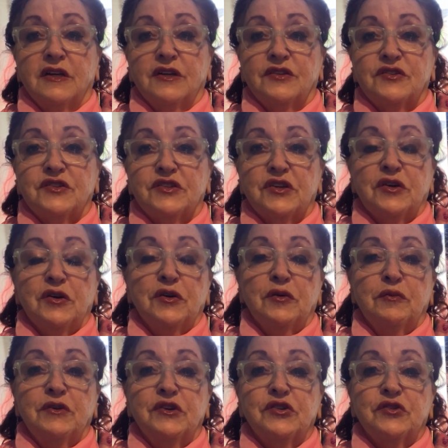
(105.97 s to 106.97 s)
So,
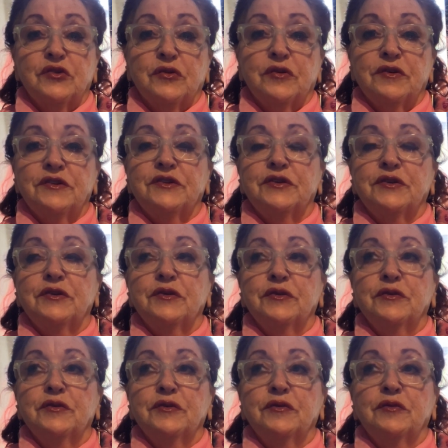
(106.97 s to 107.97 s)
be sure
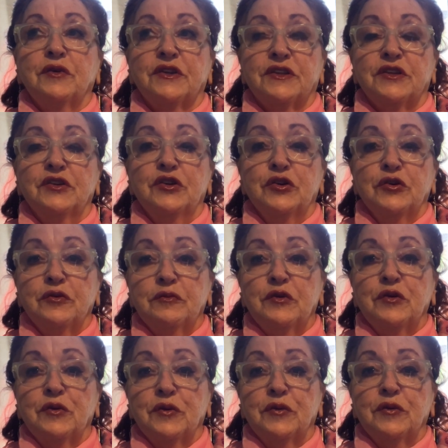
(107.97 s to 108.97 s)
to, with the new
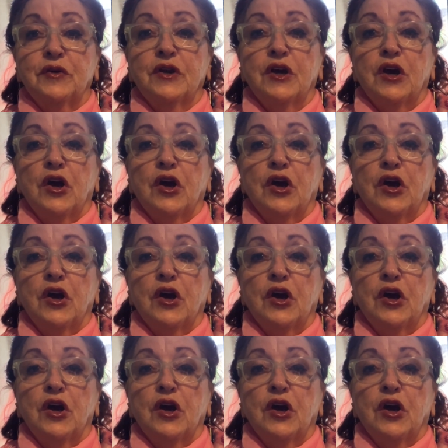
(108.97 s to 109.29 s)
moon,